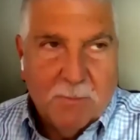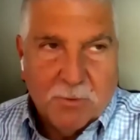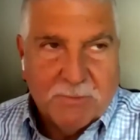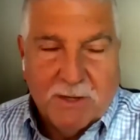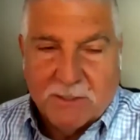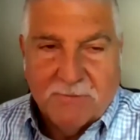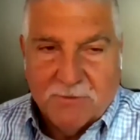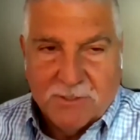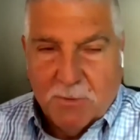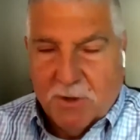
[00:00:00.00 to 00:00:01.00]
perspective
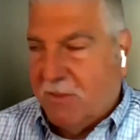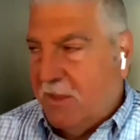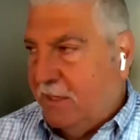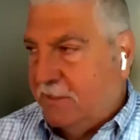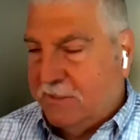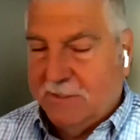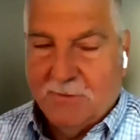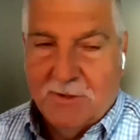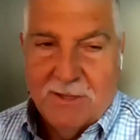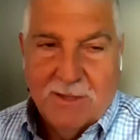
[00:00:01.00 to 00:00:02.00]
on so many things, and
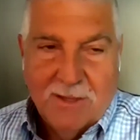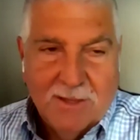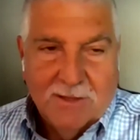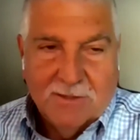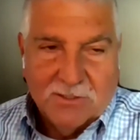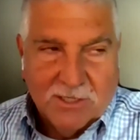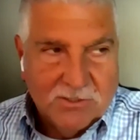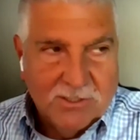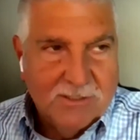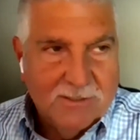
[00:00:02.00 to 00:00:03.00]
just
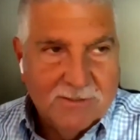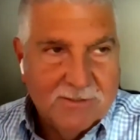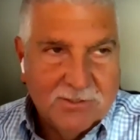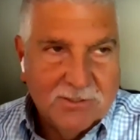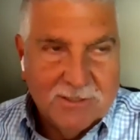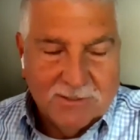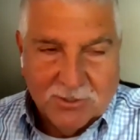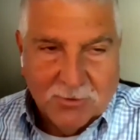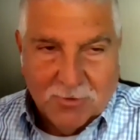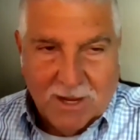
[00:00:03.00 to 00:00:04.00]
such a
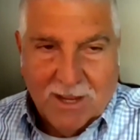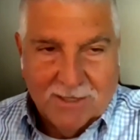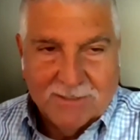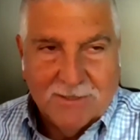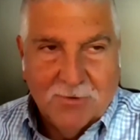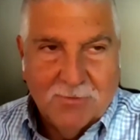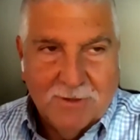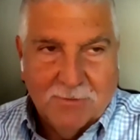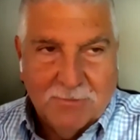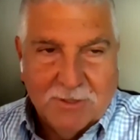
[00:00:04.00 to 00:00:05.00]
cool guy. So
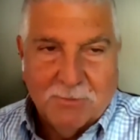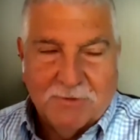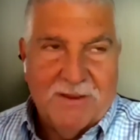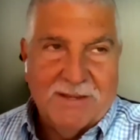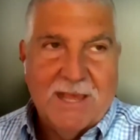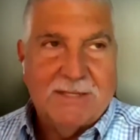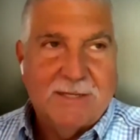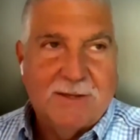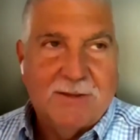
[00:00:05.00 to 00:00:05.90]
it was fantastic.